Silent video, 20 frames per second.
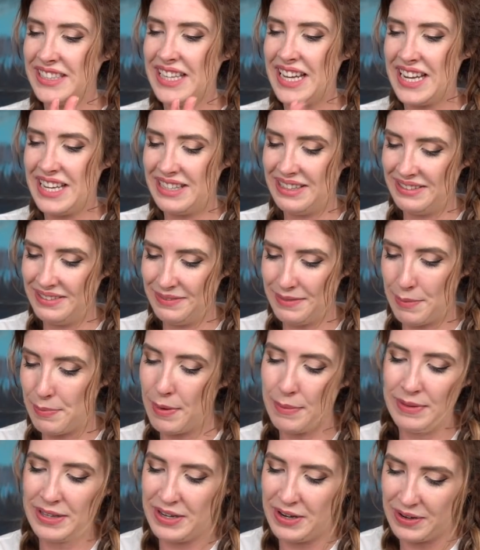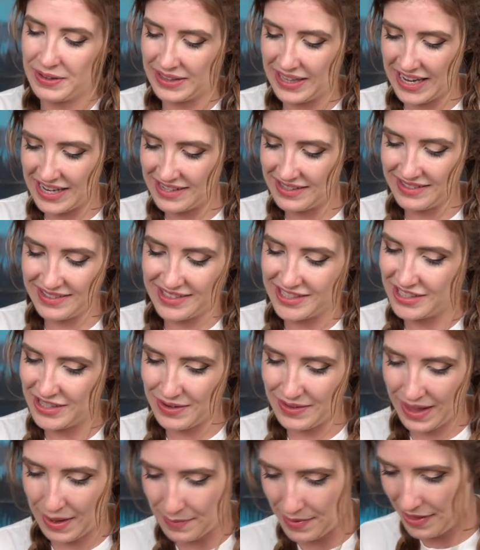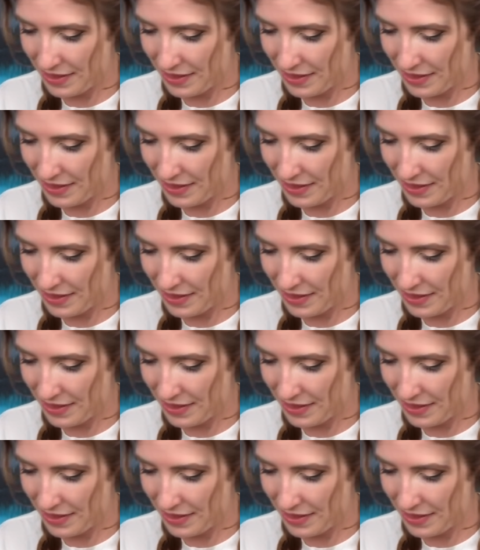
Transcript: are clean. They're probably not clean to do that